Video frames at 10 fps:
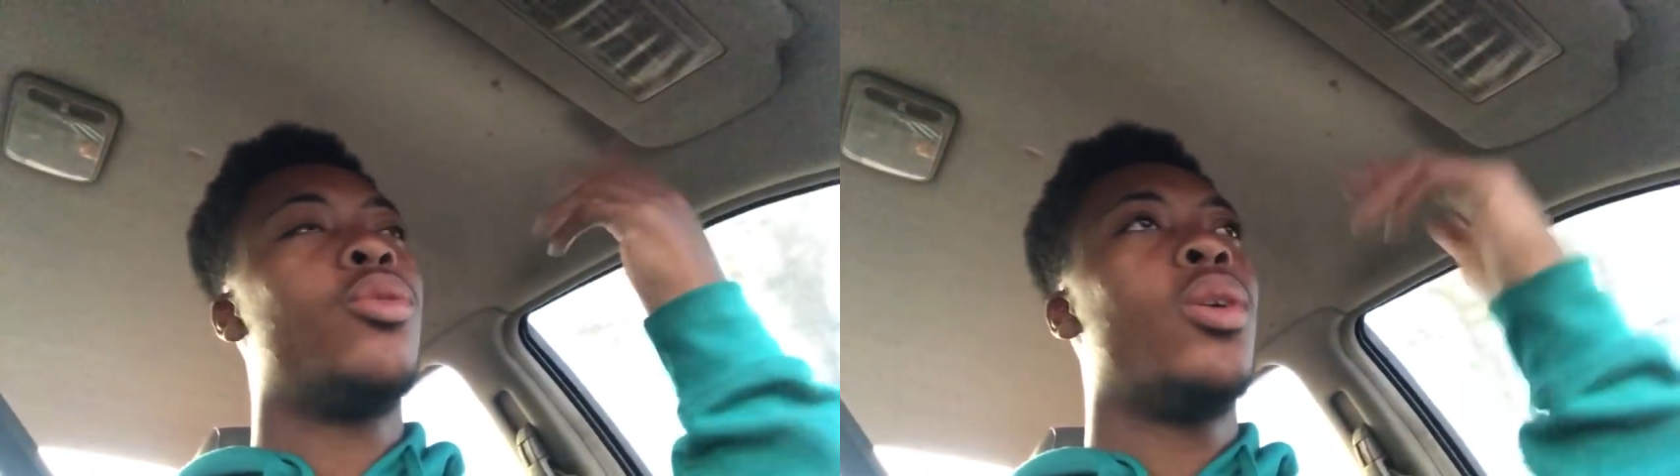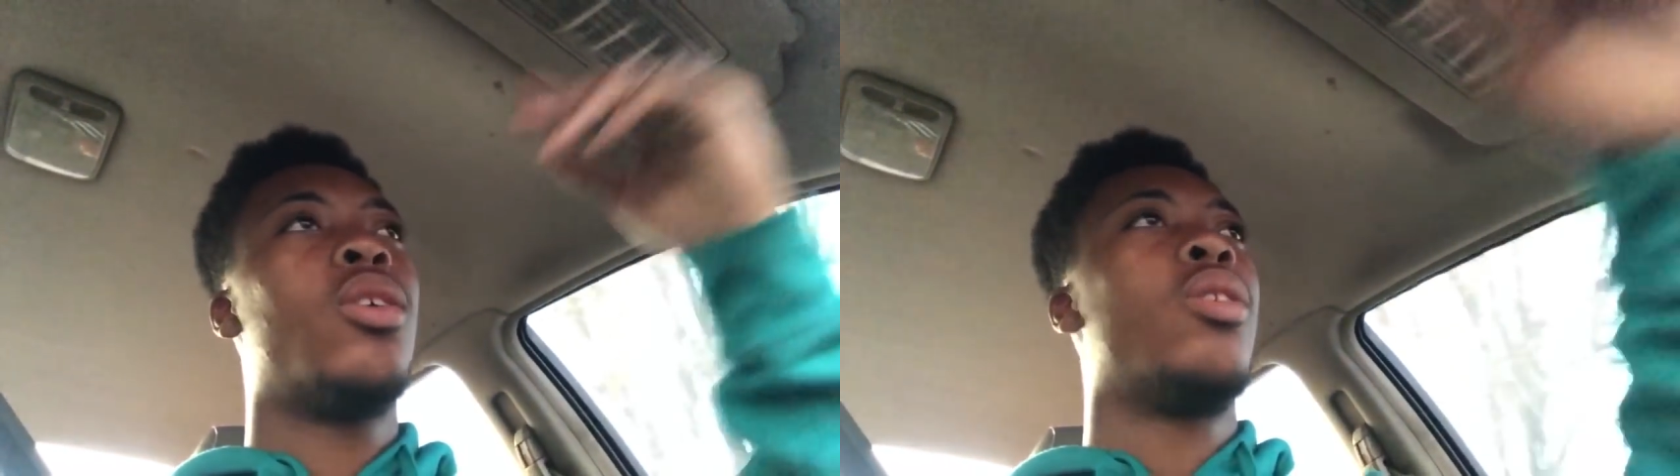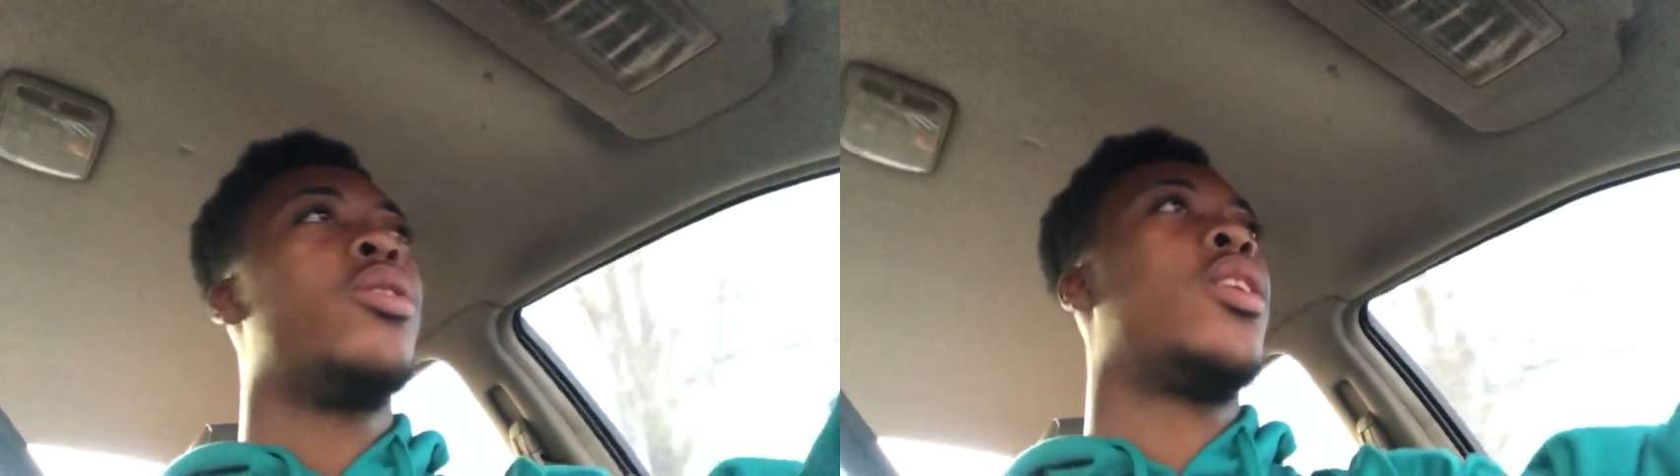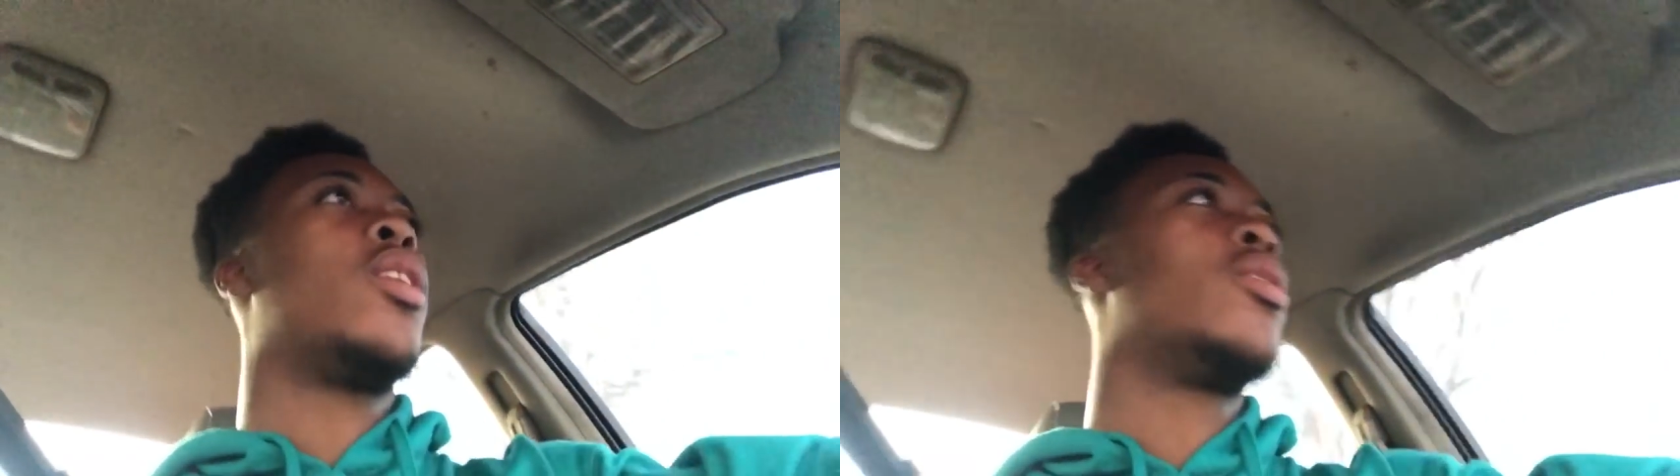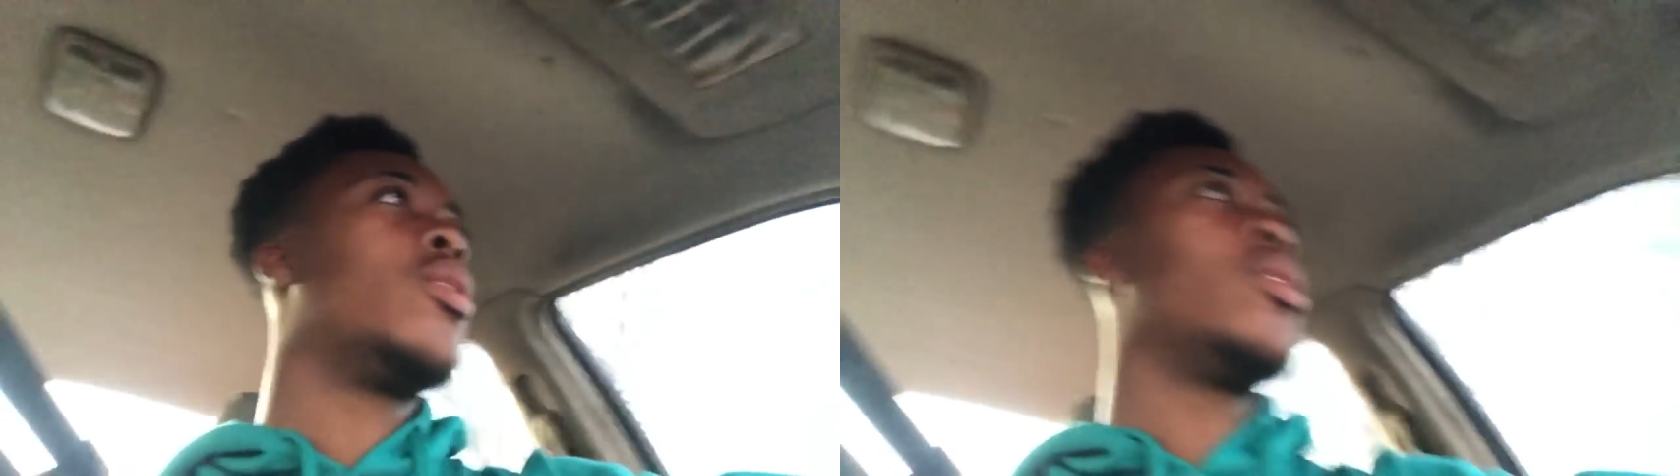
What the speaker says: one of those days.